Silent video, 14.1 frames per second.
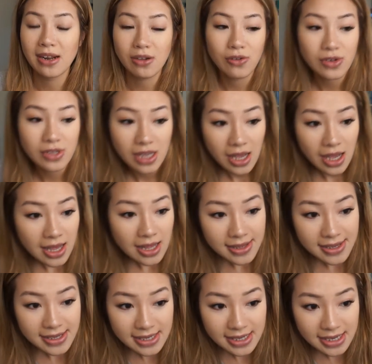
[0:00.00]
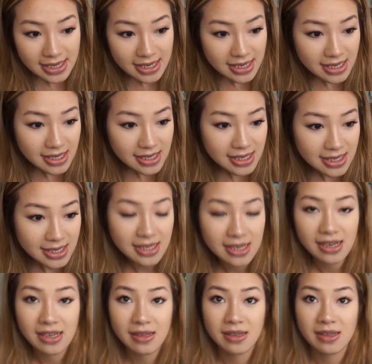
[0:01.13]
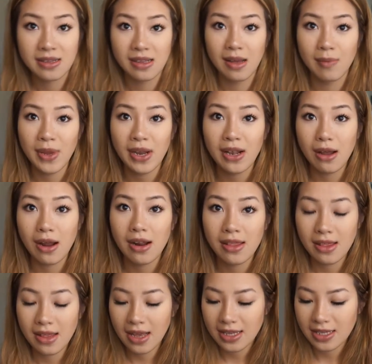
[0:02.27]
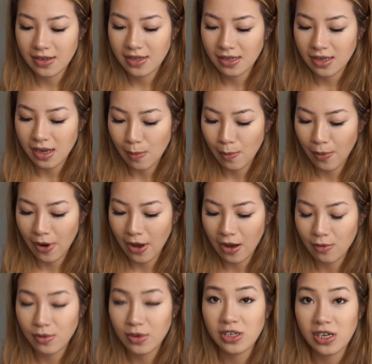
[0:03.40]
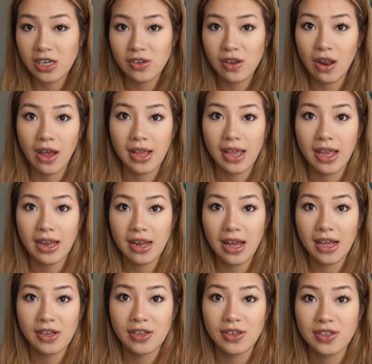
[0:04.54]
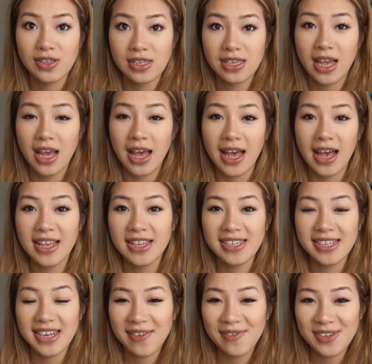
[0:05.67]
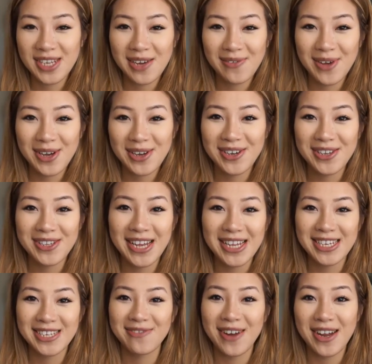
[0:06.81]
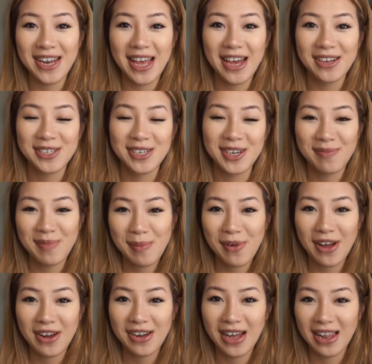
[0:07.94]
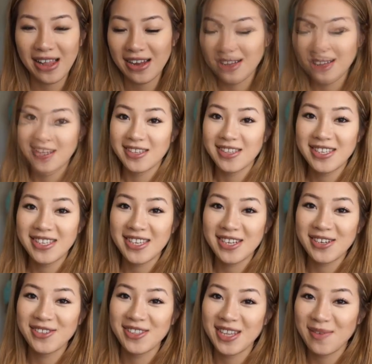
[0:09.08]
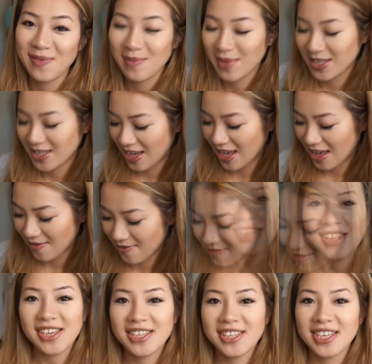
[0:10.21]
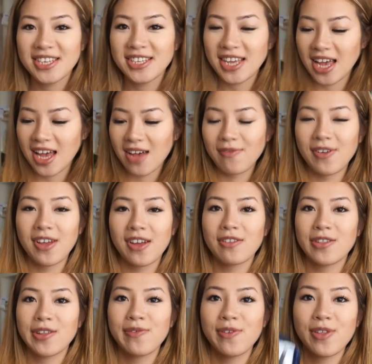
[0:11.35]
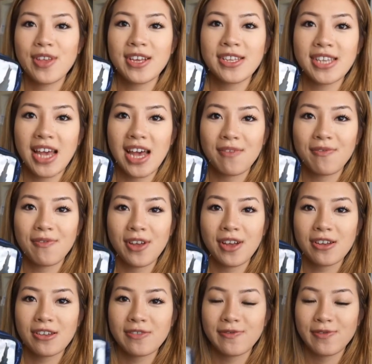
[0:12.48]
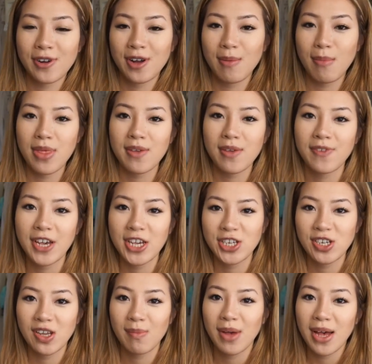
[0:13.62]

look. This is a bit lighter than that, so it's a dark brown, which I do like, and I can use this as an everyday wear because I just ran out of my brown eyeliner, so this is a good thing for me to have. The next things I have here, the few things I have here, is from the Face Shop.